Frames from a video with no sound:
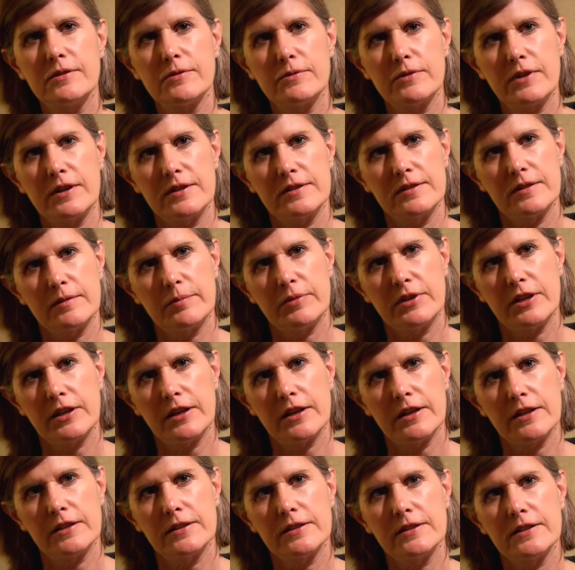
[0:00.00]
raised in
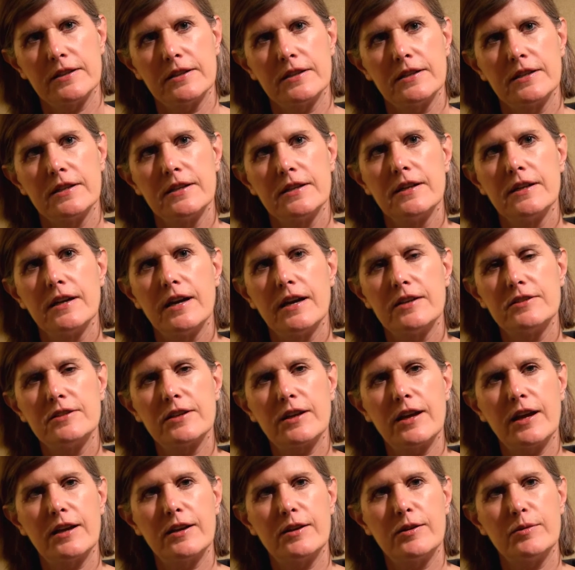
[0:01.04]
Pekin,
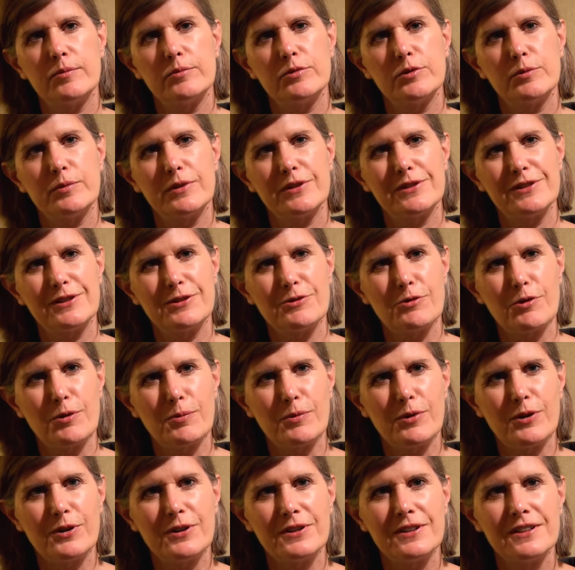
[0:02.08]
educated in Bloomington
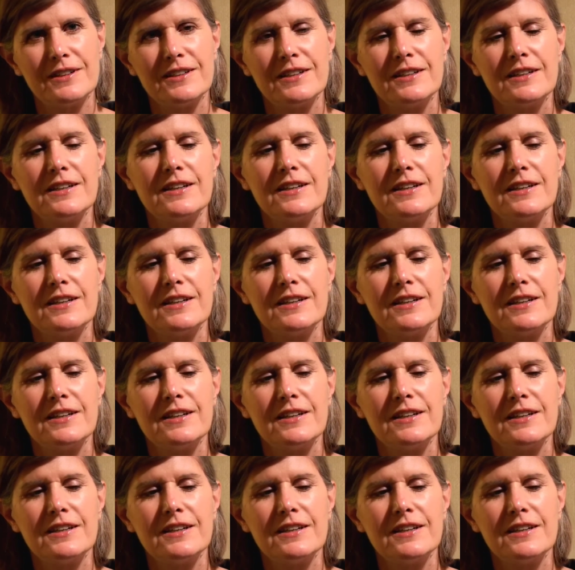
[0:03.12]
Normal.